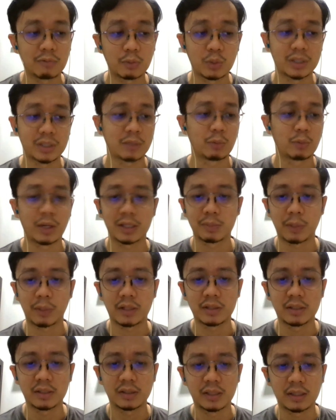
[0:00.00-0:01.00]
whatever we're
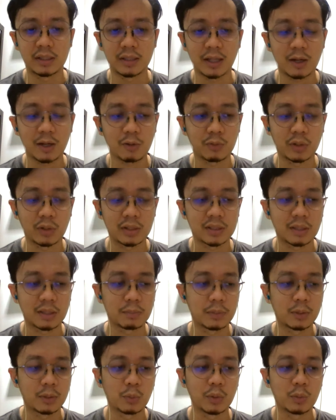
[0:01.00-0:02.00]
experiencing now, for
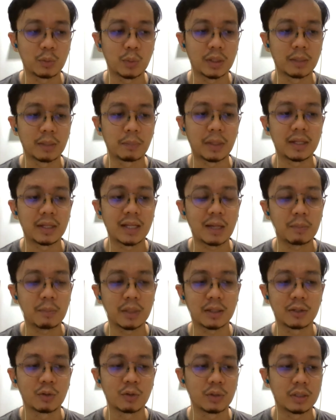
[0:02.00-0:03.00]
example, with the
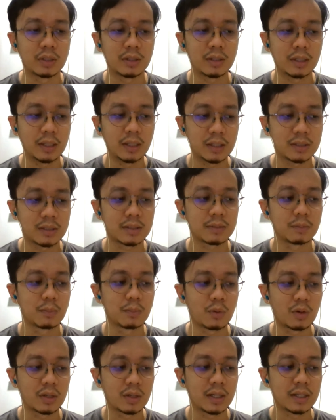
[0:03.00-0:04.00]
pandemic, it is
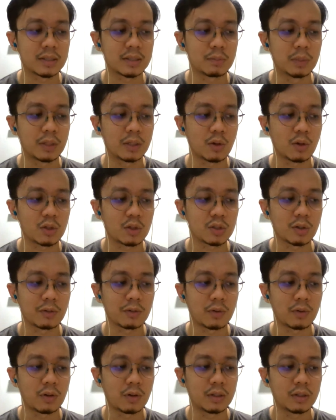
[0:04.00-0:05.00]
more or less because
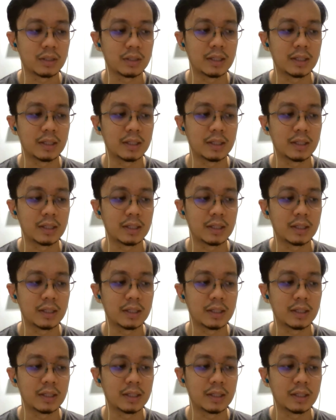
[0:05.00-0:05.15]
of